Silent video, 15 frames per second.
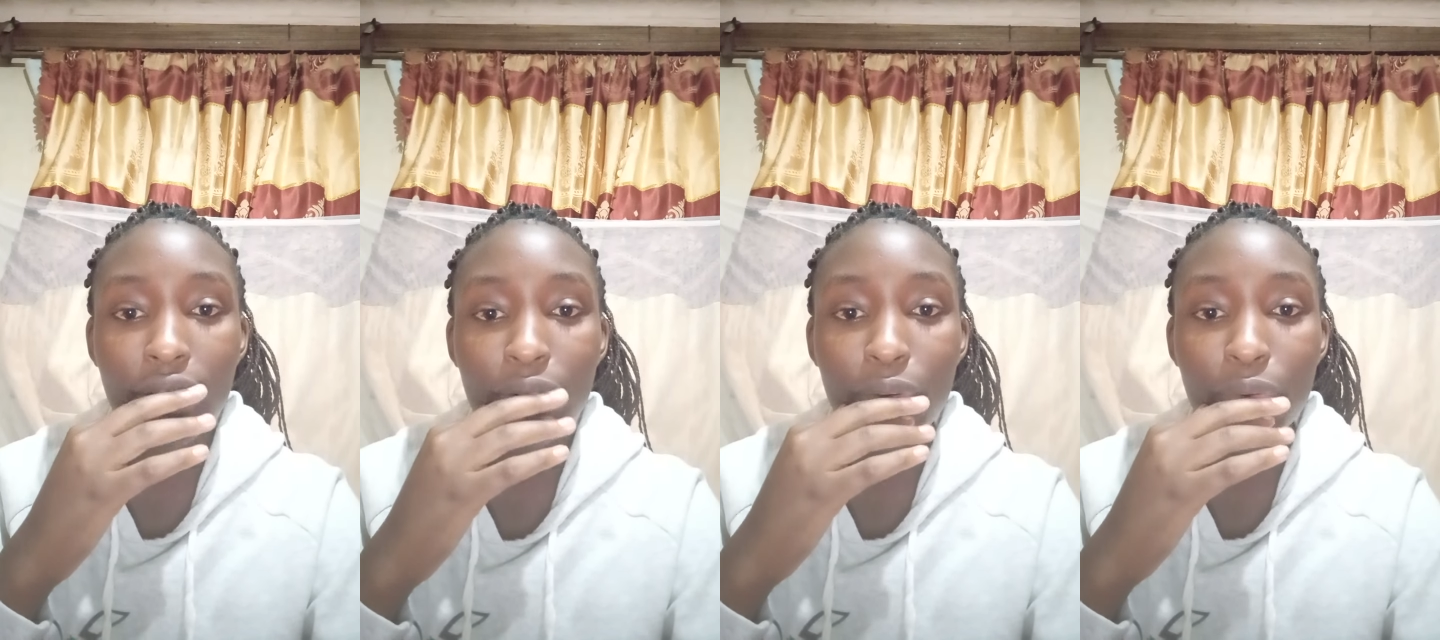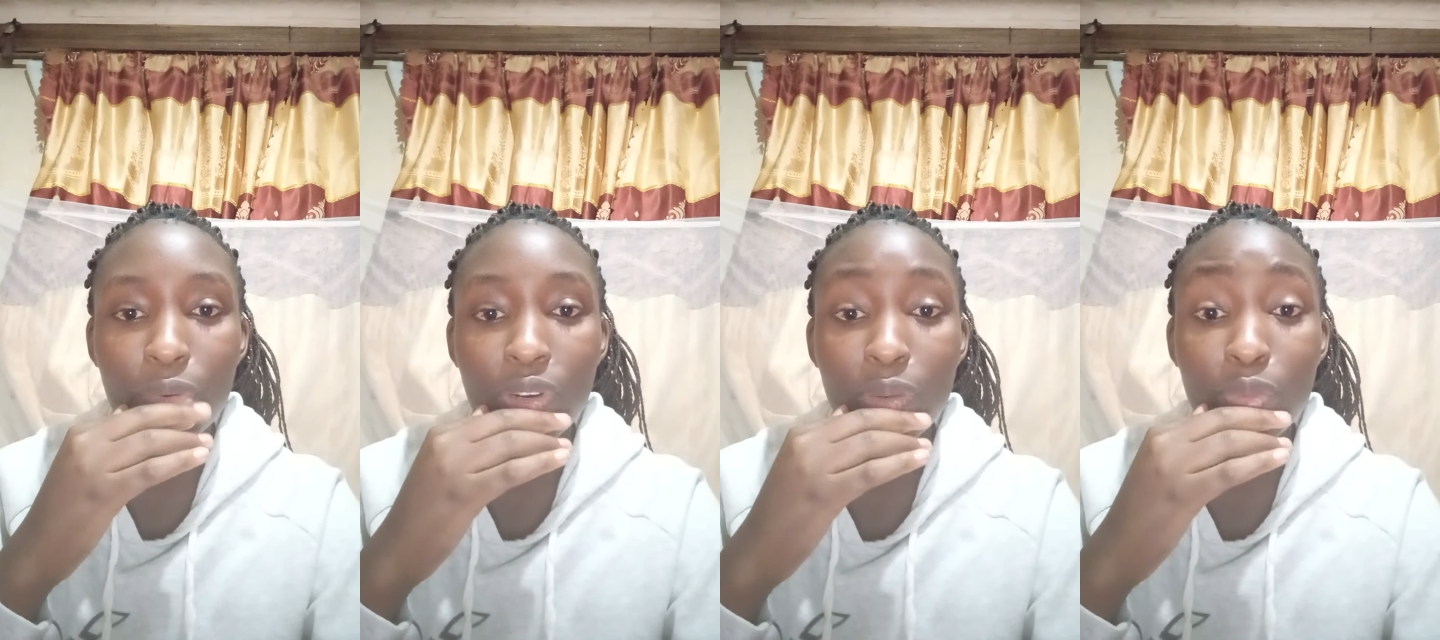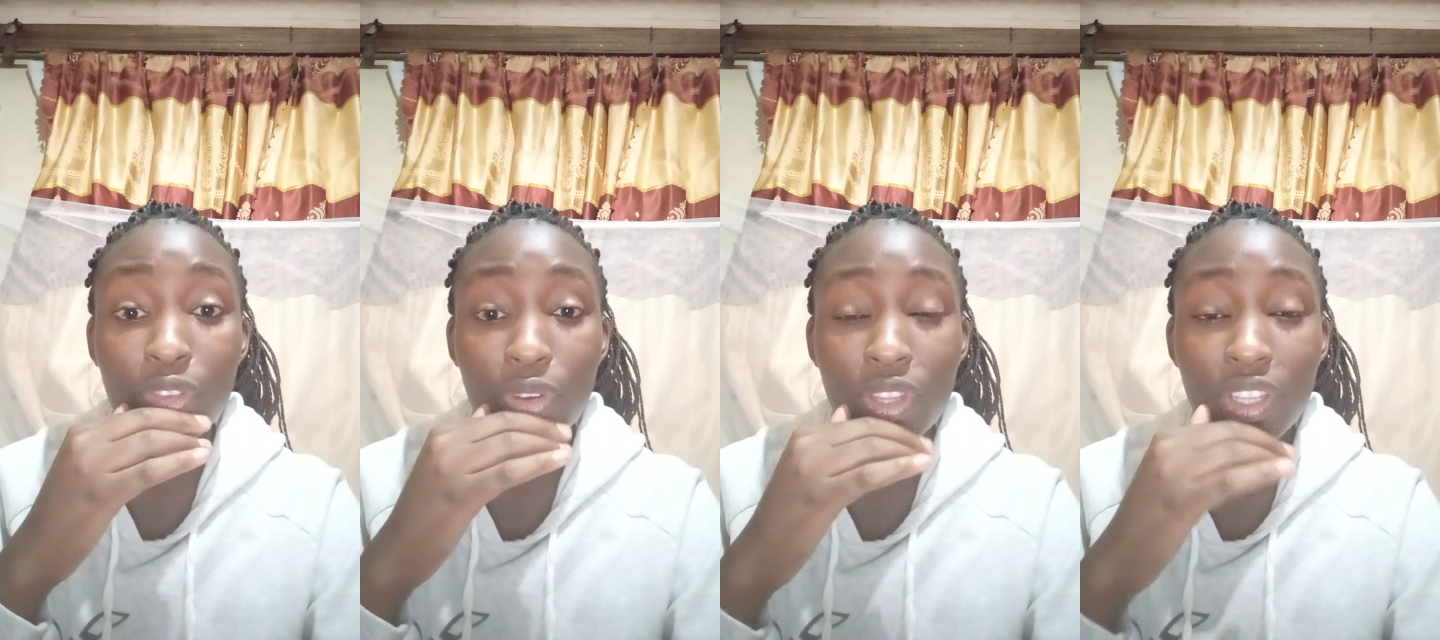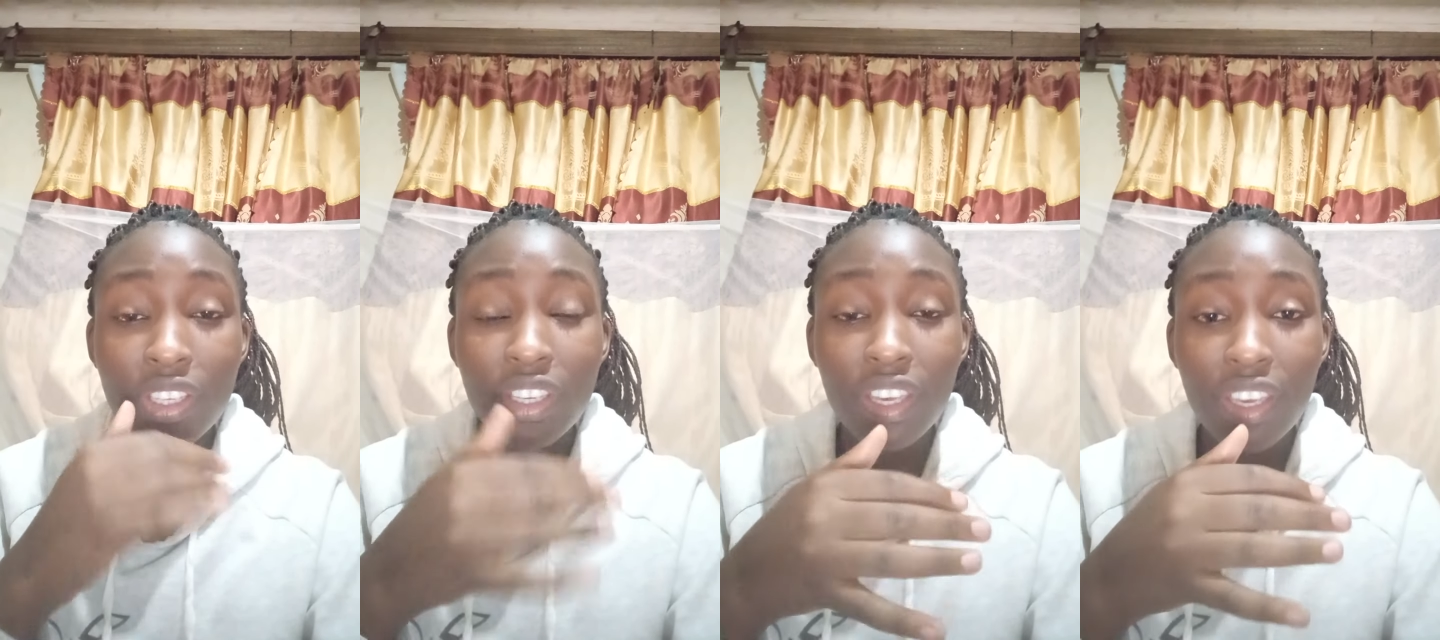dream
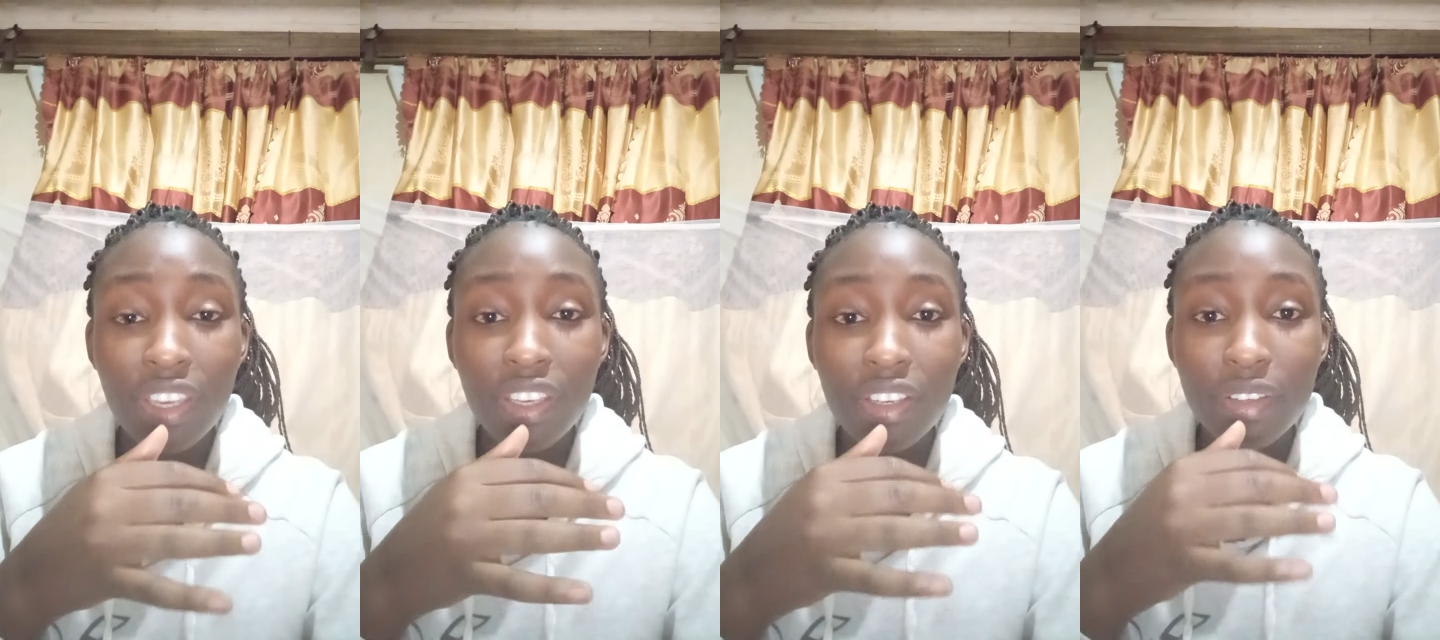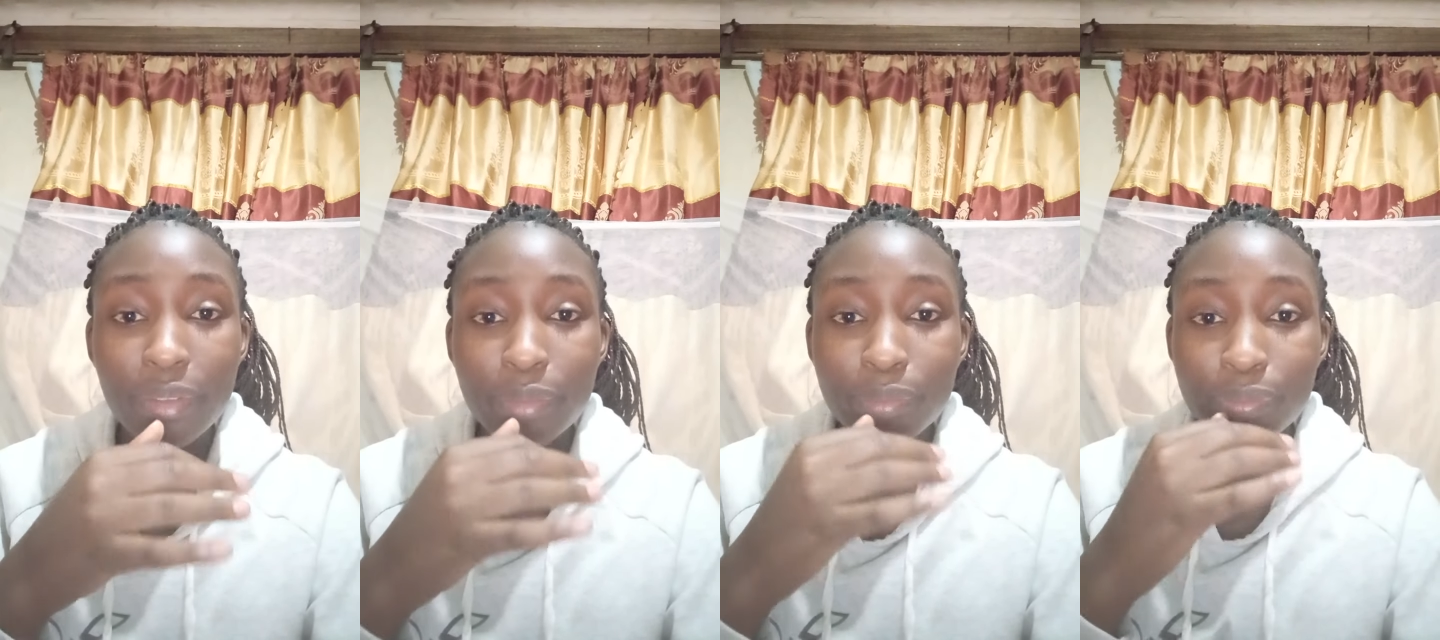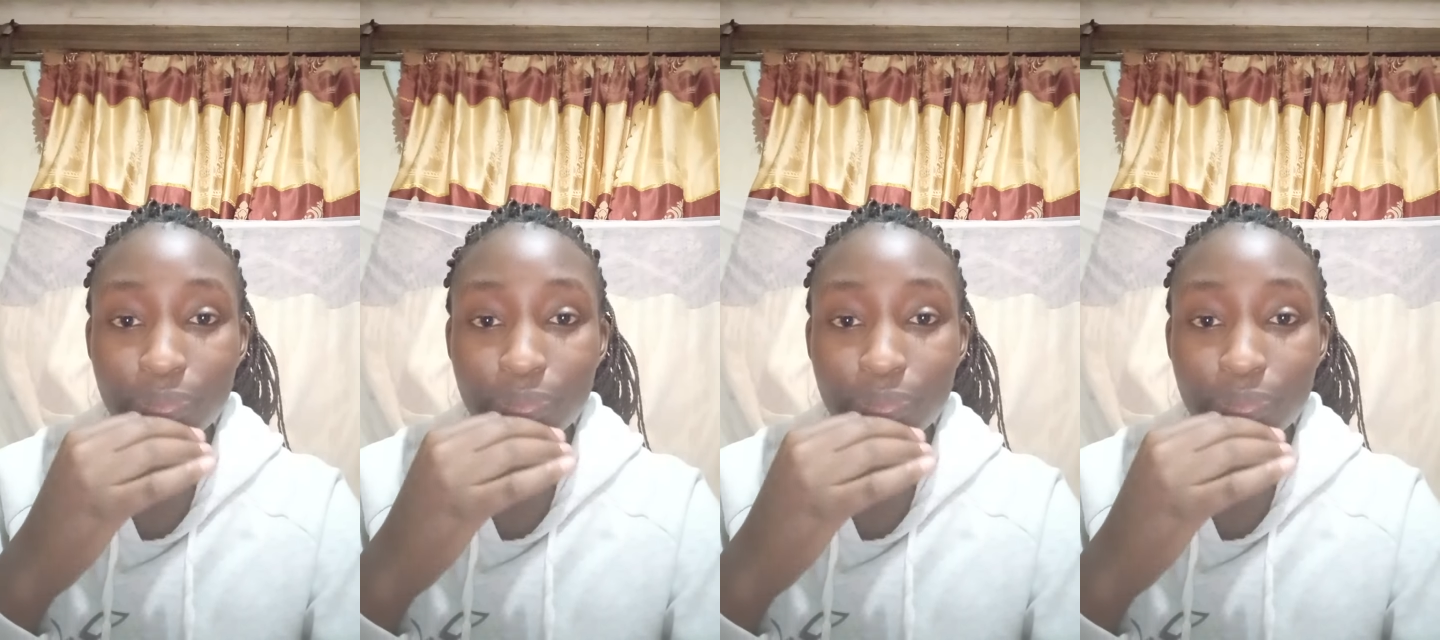for the king.